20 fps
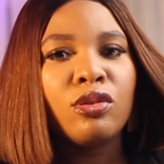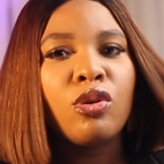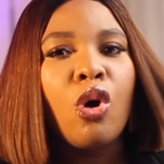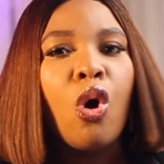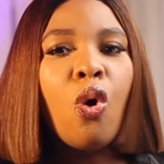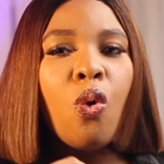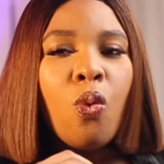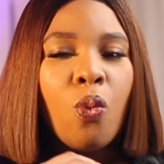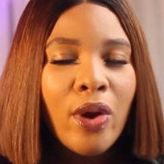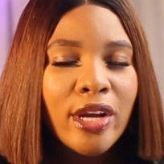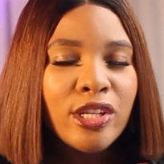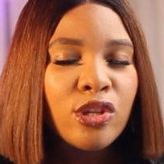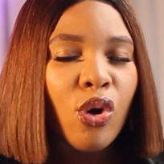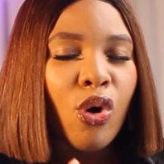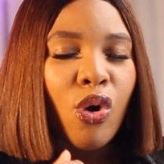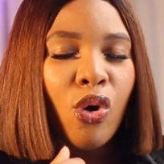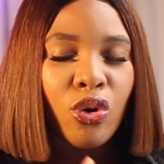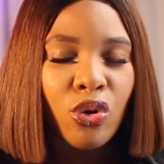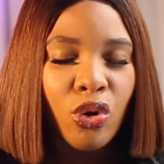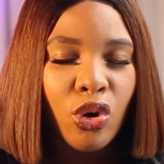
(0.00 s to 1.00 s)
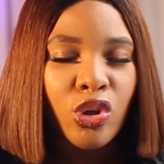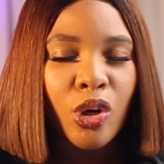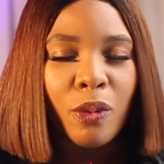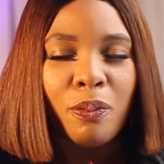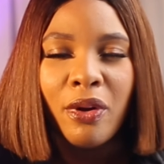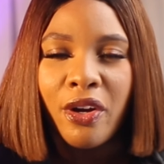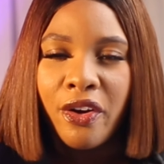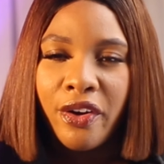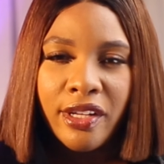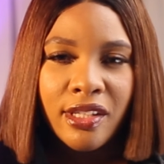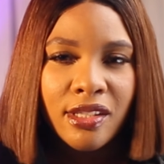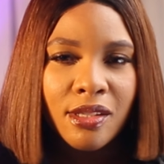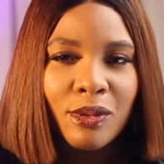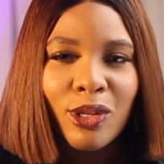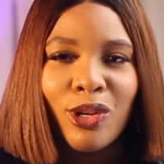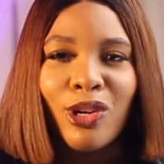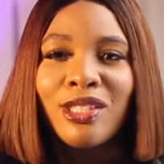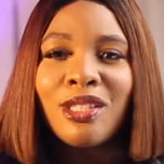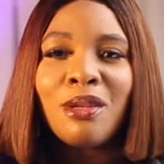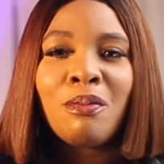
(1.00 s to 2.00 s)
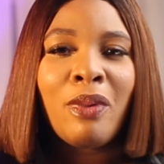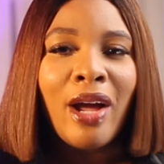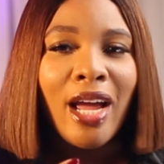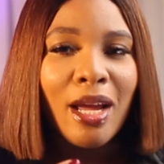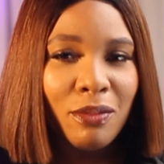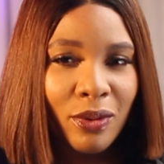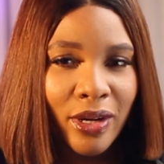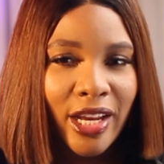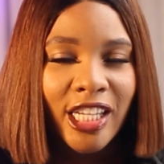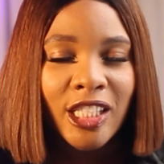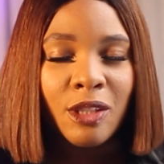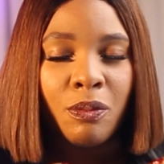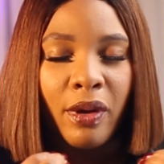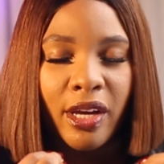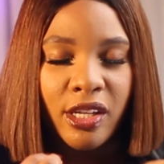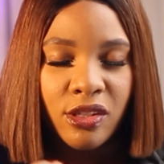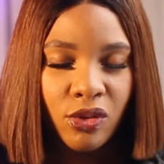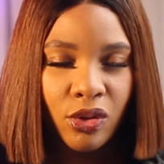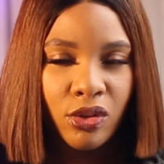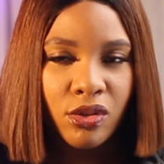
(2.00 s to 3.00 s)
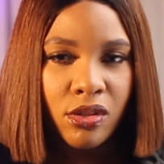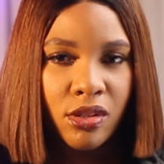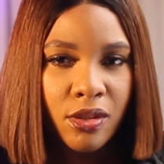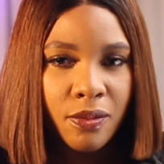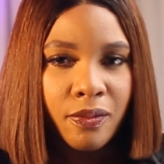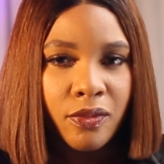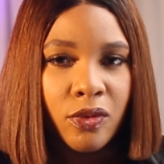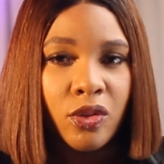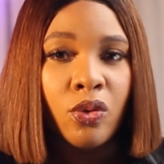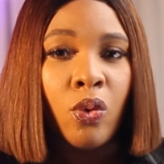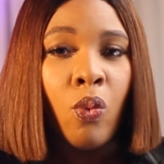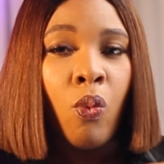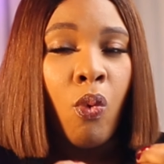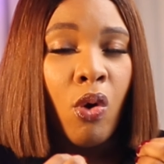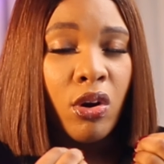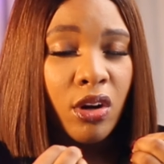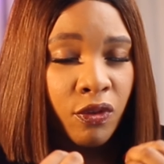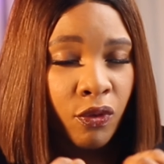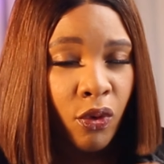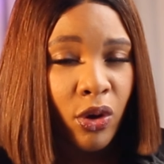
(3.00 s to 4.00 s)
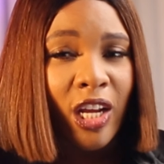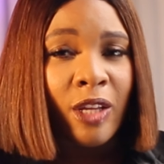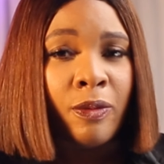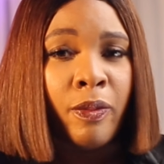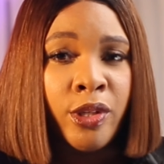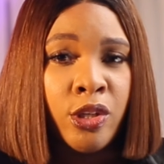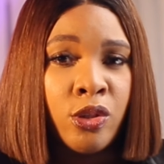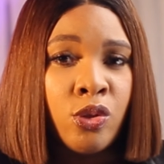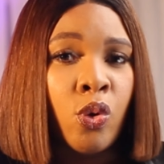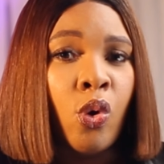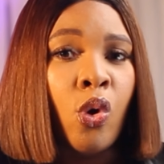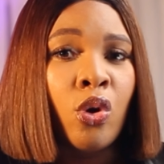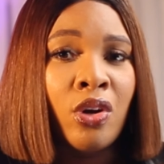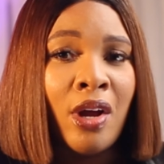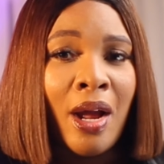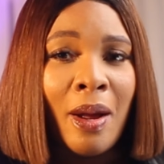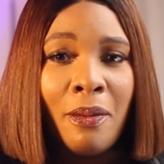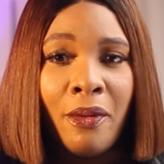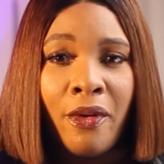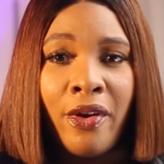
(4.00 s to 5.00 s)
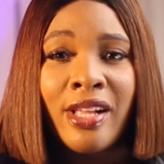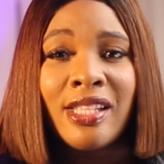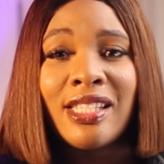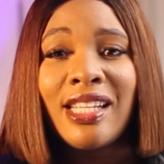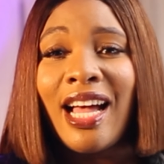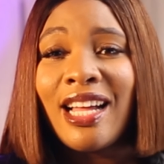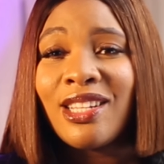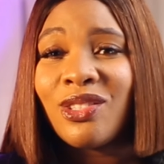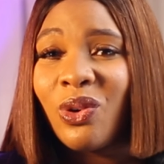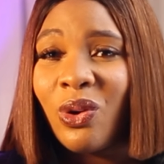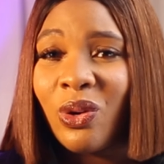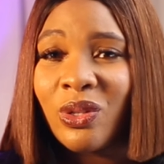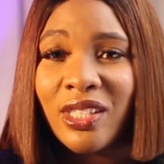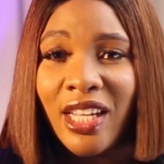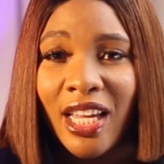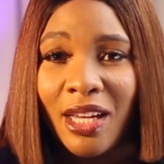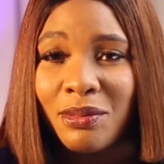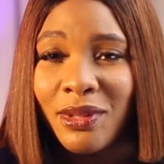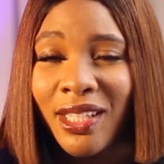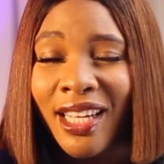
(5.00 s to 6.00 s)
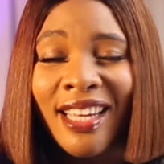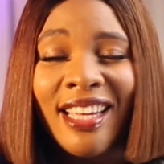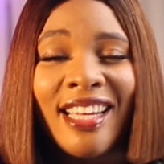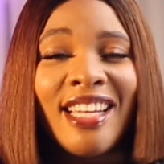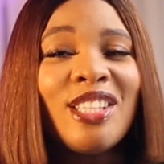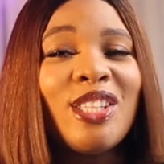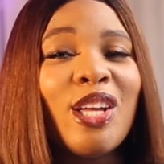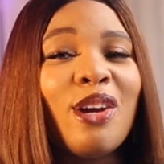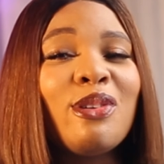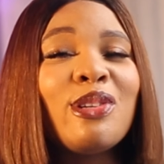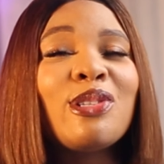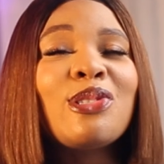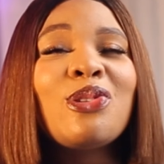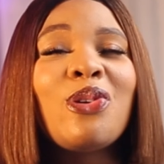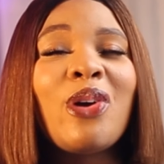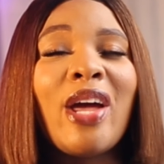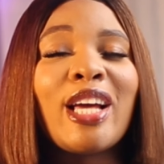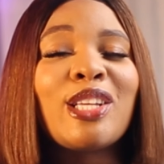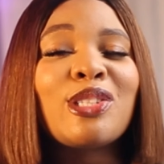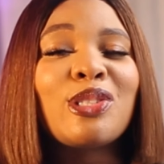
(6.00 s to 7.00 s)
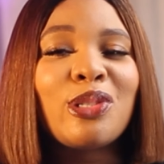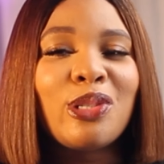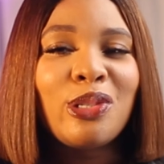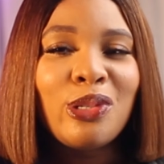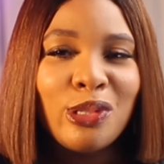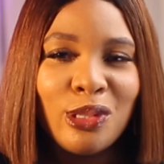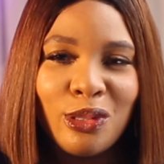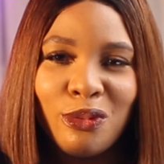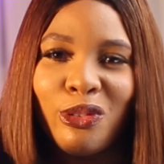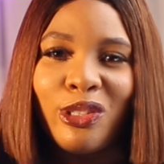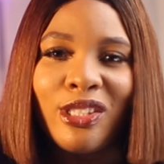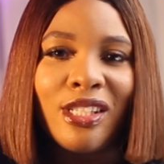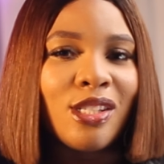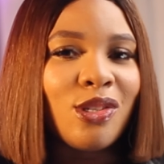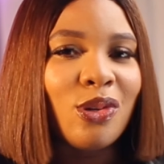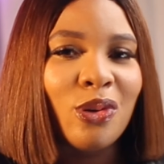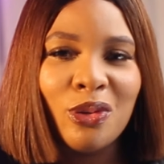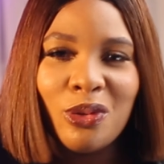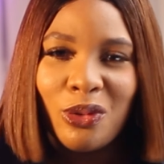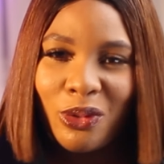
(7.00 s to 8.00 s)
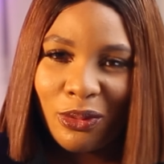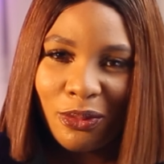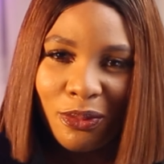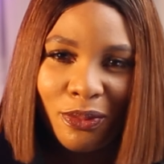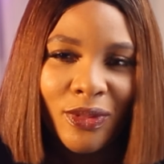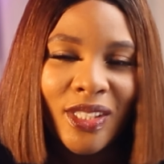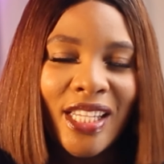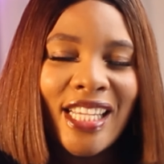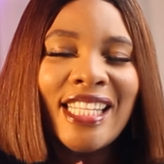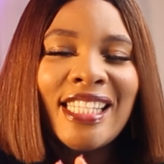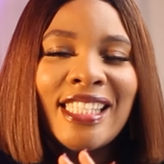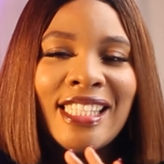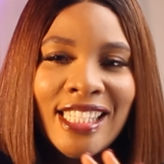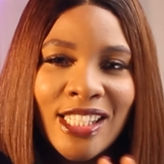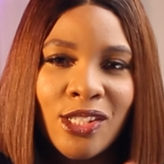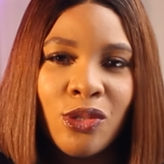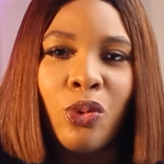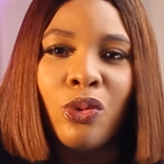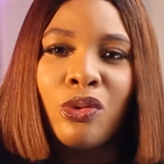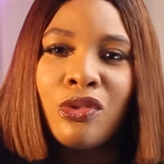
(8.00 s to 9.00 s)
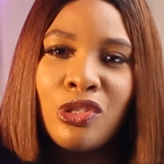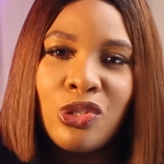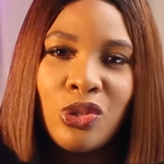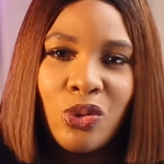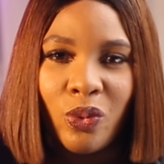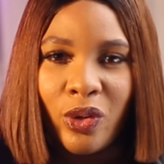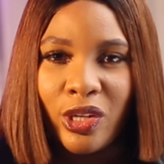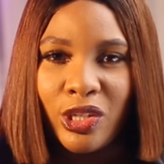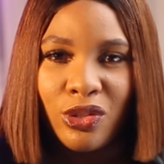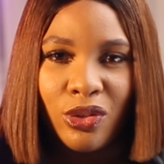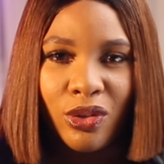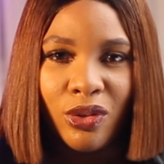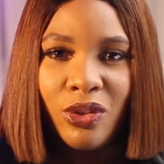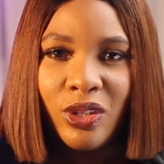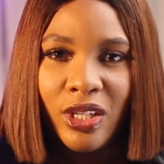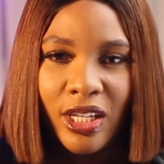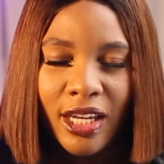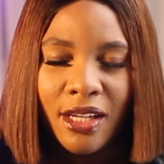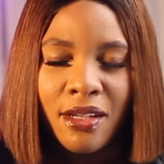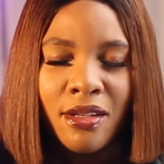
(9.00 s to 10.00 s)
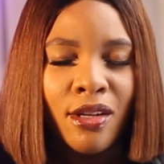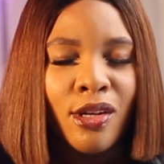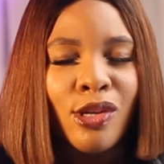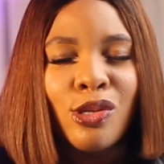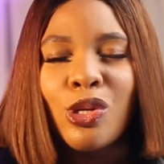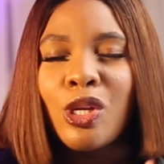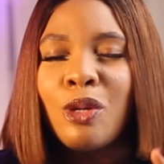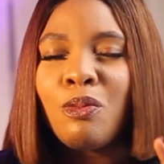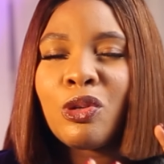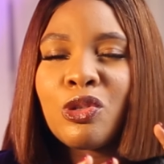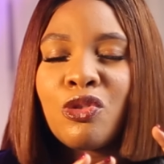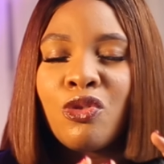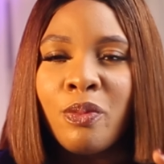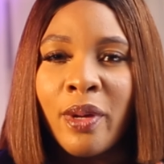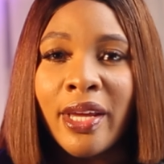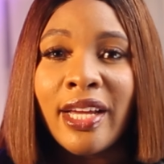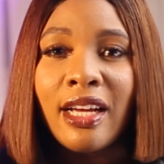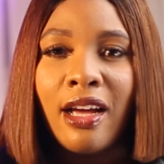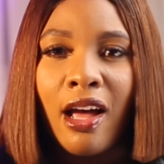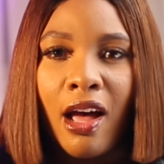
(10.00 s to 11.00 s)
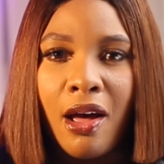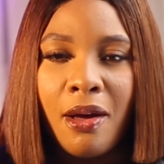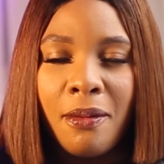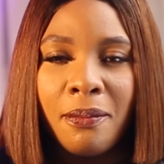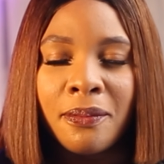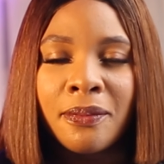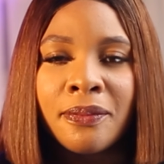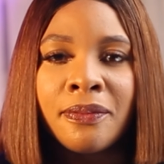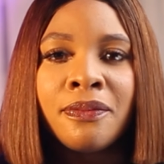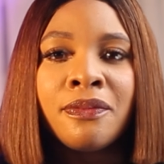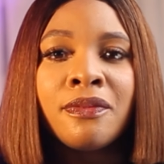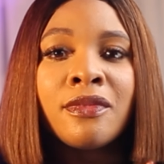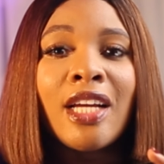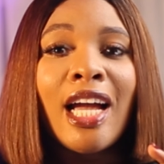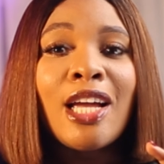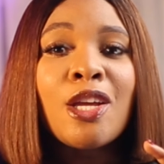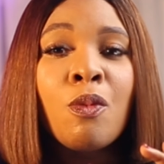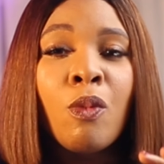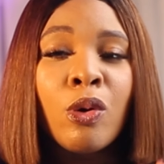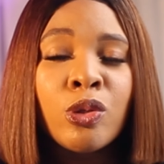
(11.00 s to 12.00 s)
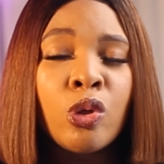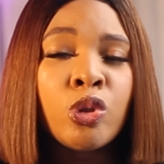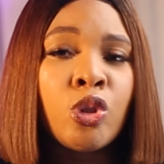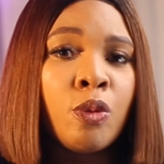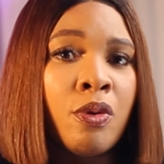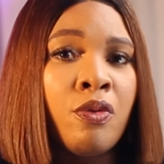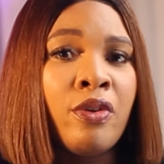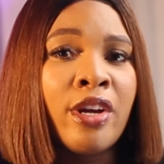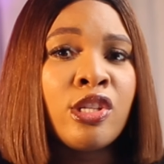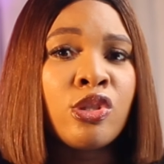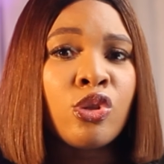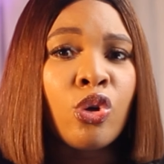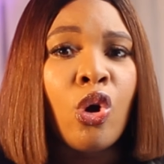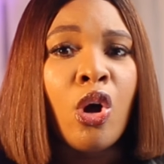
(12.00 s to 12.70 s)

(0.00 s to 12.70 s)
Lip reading: Always honor your parents, because the Bible expects us, the Word of God expects us to honor our parents at all times. There is no excuse for dishonor in this whole situation, okay? So you must remain calm, and you must also be ready to